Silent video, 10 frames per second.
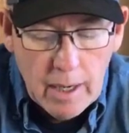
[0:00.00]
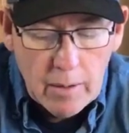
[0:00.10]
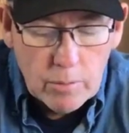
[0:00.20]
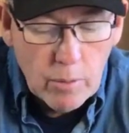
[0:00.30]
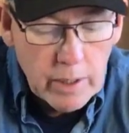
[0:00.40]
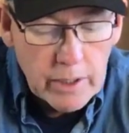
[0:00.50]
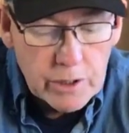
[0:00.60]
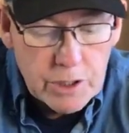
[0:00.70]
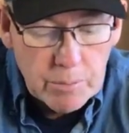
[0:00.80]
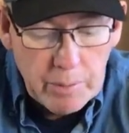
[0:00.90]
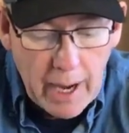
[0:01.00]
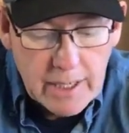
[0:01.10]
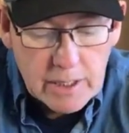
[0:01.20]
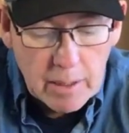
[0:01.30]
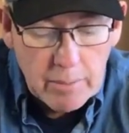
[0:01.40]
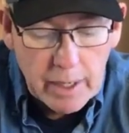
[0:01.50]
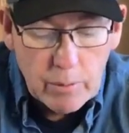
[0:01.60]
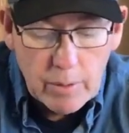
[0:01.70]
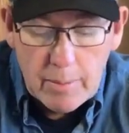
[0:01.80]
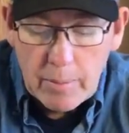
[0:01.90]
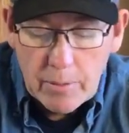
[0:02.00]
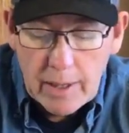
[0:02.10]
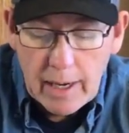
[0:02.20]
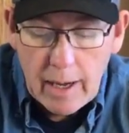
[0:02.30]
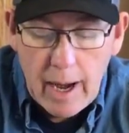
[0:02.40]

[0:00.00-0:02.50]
uh, wanting to buy some, but I remember mm-hmm.